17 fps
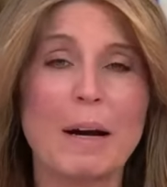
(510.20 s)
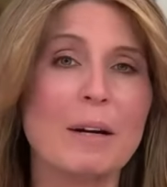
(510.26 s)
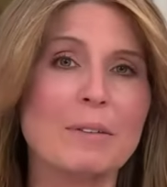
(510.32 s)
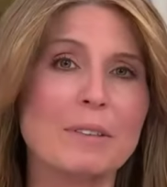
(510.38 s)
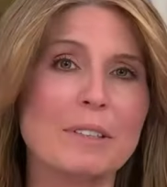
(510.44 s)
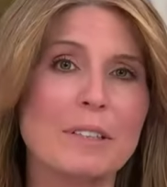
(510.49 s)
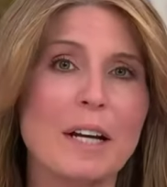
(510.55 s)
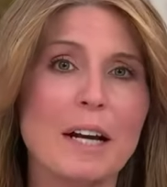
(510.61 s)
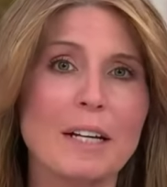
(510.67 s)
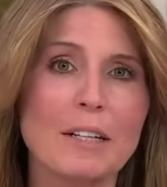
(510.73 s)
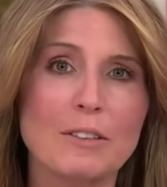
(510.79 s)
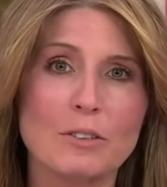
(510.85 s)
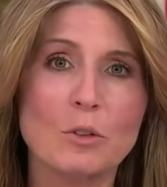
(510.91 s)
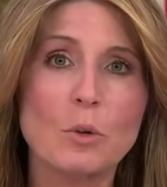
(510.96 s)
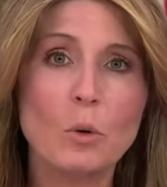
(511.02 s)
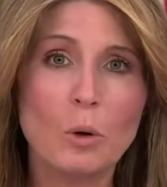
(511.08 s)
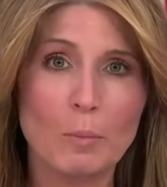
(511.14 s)
about tonight
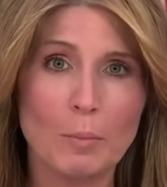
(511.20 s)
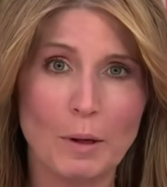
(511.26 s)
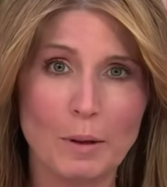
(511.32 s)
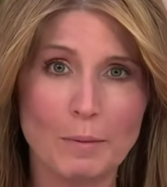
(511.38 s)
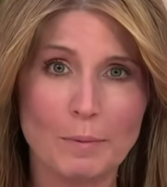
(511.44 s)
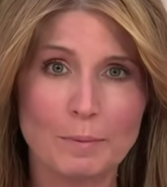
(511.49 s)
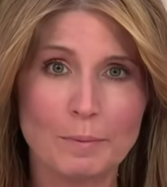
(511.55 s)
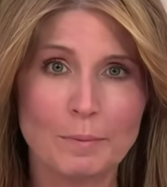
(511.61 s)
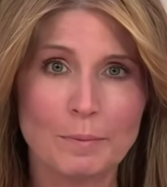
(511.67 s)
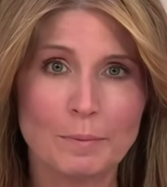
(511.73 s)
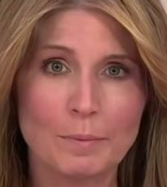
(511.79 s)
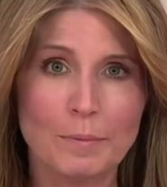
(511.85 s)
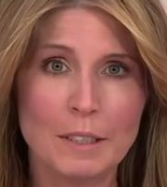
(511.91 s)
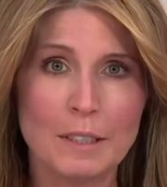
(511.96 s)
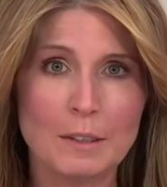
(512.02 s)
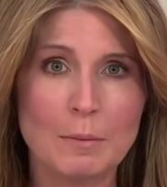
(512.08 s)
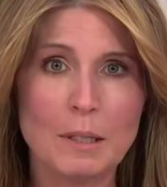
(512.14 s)
is normal.
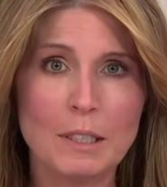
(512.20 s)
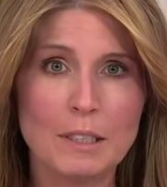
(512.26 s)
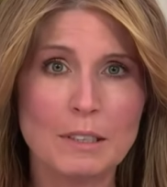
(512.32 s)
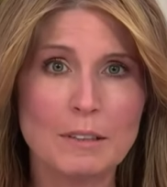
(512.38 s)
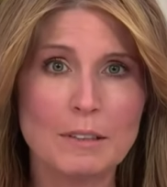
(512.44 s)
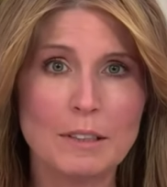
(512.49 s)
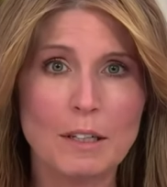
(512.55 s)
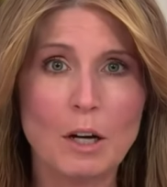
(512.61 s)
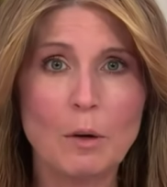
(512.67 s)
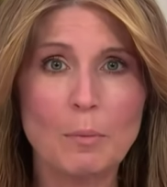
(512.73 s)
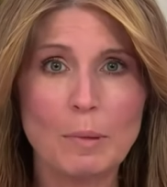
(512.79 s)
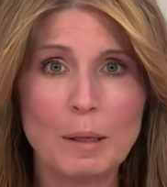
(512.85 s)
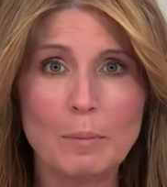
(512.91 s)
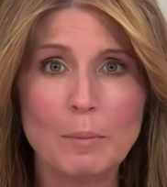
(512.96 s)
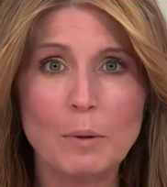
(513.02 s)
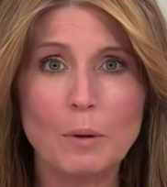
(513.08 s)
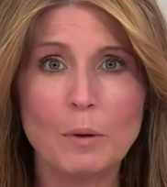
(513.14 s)
As much as there are
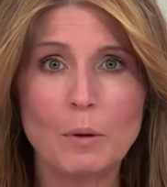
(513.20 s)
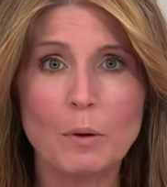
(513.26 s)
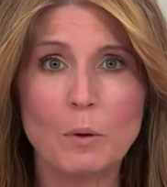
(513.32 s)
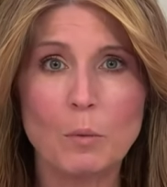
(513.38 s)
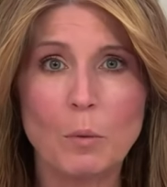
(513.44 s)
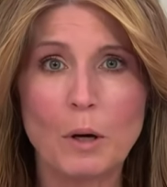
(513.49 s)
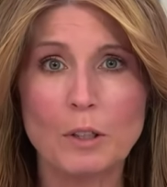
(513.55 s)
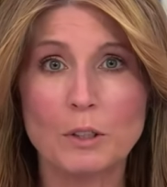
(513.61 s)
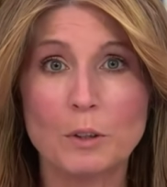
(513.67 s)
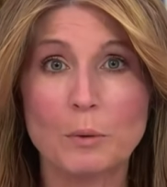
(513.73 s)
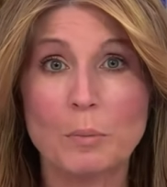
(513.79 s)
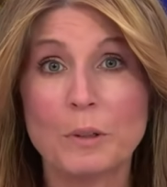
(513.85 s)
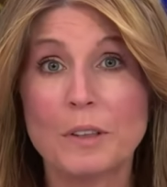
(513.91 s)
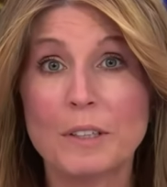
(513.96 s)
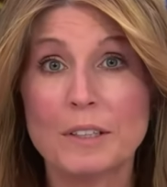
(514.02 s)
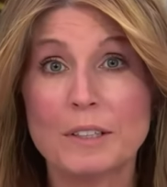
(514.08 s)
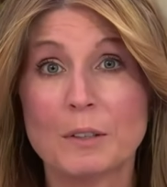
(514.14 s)
people who want to
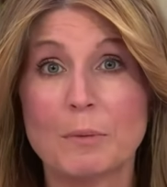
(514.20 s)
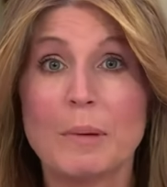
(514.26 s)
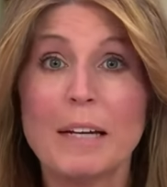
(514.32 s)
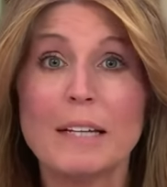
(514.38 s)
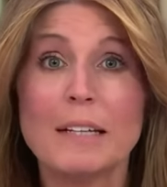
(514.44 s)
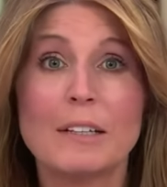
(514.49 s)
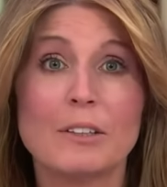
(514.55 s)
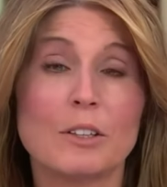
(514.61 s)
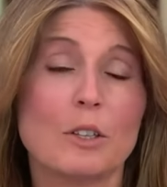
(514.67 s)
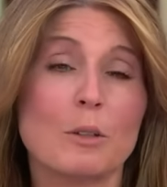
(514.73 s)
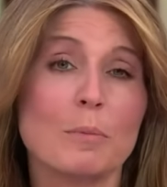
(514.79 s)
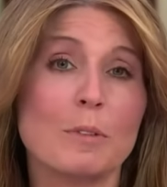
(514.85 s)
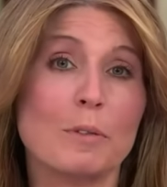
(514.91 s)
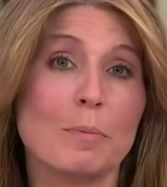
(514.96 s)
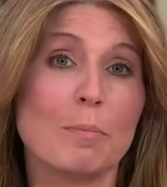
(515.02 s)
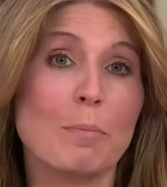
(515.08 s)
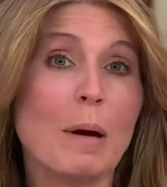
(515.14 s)
put this debate in
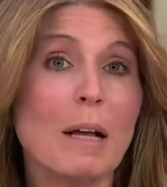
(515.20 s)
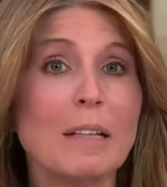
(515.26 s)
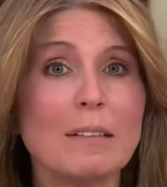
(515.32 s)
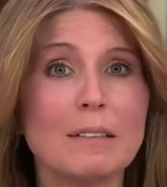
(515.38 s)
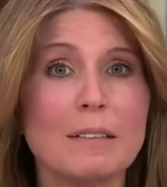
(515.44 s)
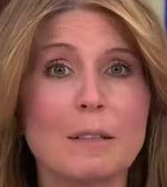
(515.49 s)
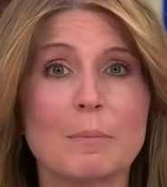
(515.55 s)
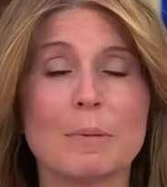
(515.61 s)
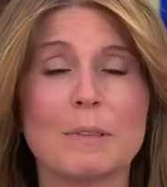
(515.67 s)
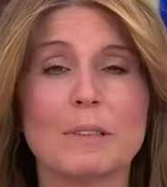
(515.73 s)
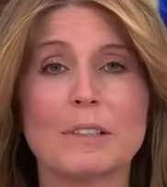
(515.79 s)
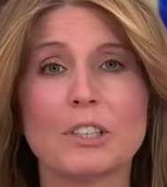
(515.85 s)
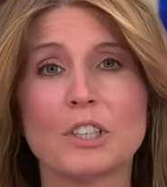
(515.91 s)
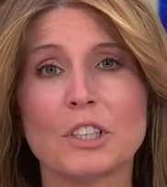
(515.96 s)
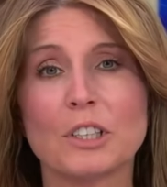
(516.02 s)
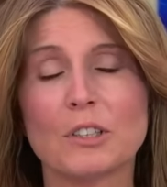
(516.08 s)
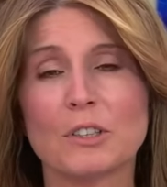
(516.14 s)
terms of policy
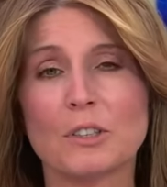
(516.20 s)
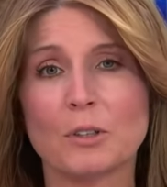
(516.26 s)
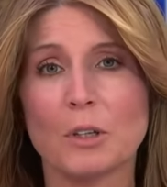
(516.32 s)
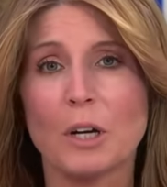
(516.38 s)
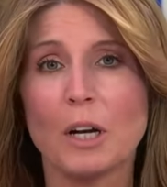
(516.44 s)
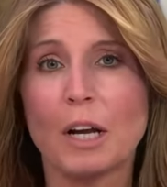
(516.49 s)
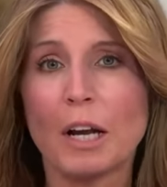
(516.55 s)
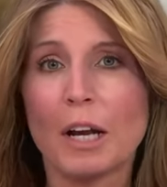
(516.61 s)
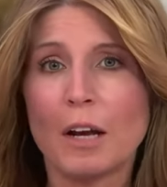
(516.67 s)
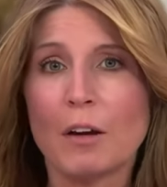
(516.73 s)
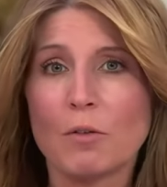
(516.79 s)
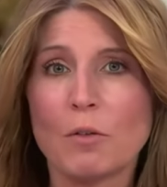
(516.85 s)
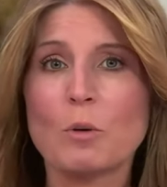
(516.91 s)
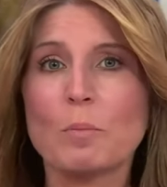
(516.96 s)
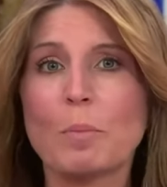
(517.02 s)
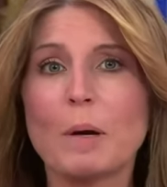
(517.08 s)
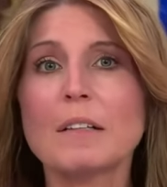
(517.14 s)
positions or
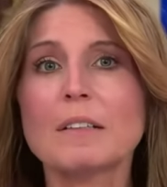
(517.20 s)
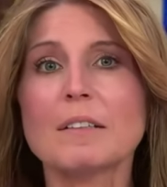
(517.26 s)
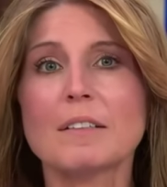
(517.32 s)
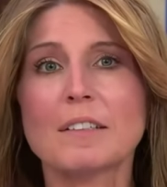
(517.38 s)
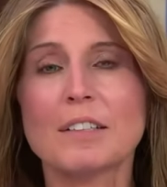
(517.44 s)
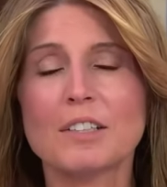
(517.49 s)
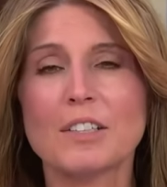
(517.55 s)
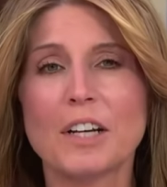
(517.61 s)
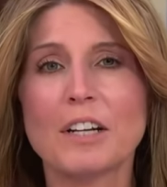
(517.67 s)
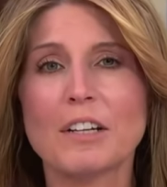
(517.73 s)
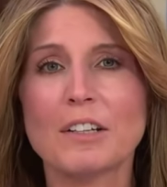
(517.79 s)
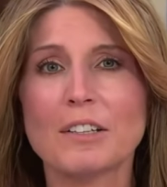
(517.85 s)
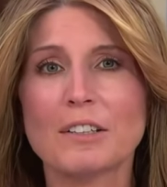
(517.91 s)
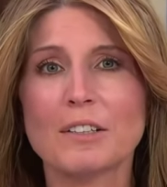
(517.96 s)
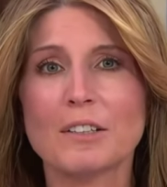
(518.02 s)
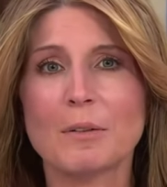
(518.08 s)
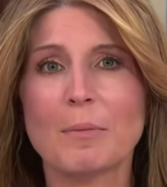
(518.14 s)
foreign policy
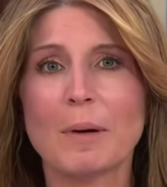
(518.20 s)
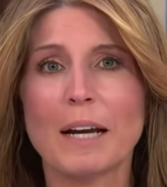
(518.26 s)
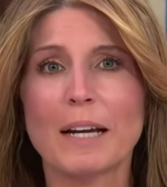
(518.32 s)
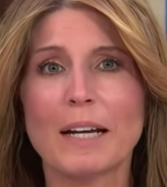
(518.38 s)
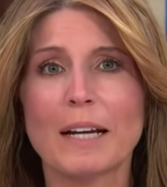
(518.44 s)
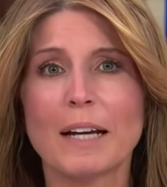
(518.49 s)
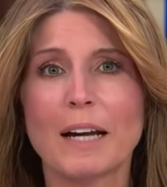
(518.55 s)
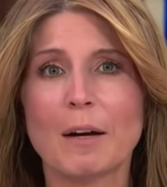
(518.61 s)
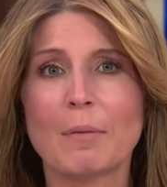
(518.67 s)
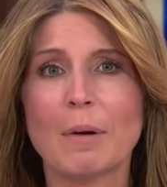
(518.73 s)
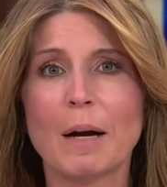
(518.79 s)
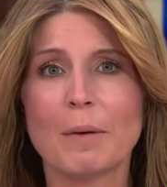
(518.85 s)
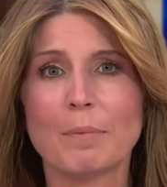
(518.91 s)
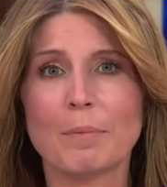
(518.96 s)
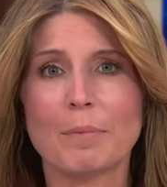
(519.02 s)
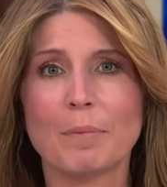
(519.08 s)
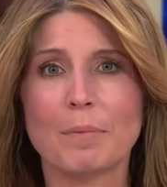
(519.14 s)
agendas that might come
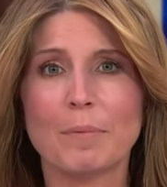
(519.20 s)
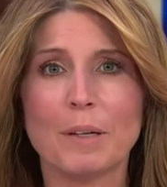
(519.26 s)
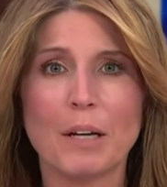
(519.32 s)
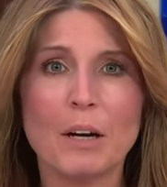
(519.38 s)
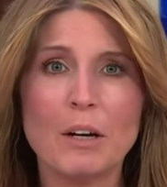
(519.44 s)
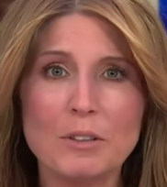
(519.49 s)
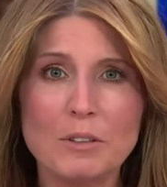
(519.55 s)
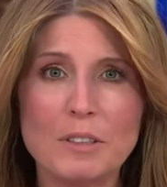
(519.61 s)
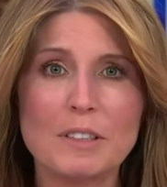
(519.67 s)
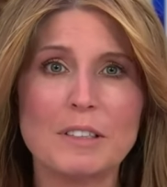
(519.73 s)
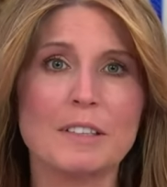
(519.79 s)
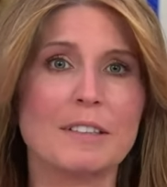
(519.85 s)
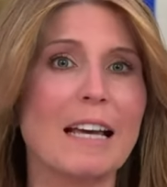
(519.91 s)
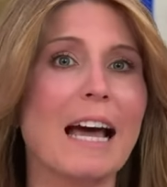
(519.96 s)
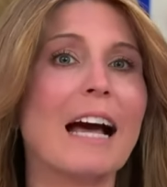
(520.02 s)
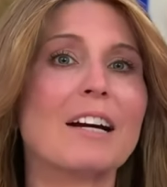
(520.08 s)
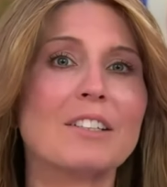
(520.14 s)
up, the contrast
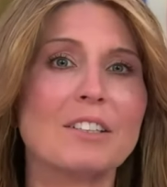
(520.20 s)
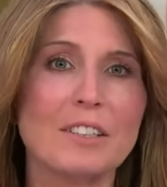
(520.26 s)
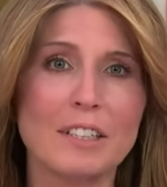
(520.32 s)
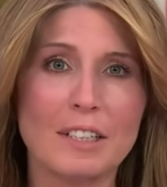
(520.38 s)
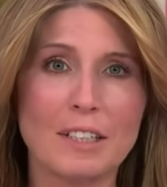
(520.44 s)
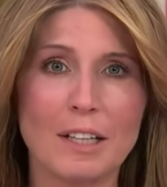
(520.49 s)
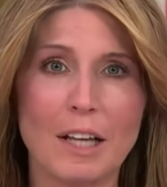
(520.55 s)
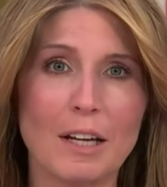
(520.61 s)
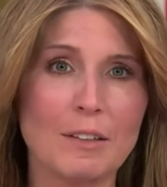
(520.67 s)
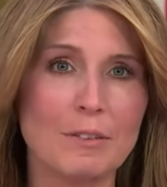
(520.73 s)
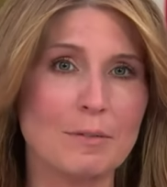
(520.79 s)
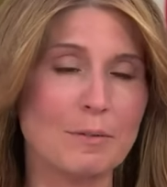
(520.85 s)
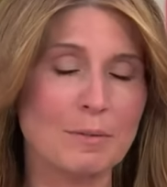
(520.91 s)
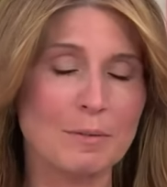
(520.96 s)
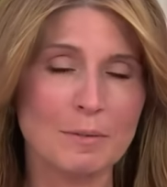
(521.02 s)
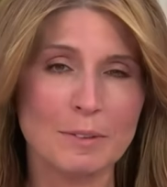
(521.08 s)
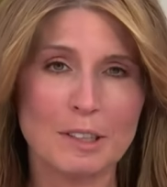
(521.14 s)
is actually a lot
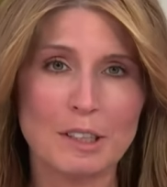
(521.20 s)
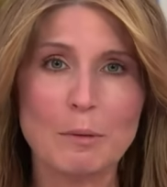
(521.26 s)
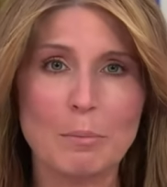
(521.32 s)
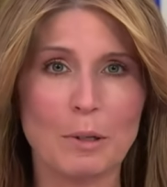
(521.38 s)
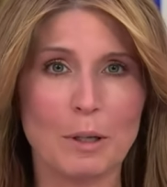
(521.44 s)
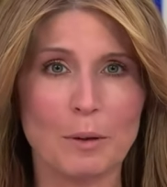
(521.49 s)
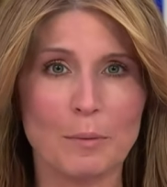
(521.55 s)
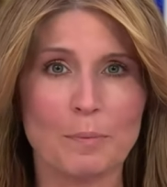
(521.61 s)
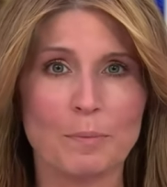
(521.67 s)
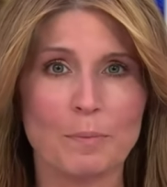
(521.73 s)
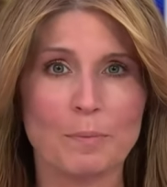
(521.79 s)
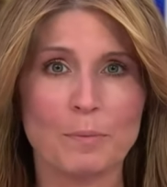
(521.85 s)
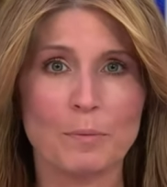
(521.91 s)
simpler.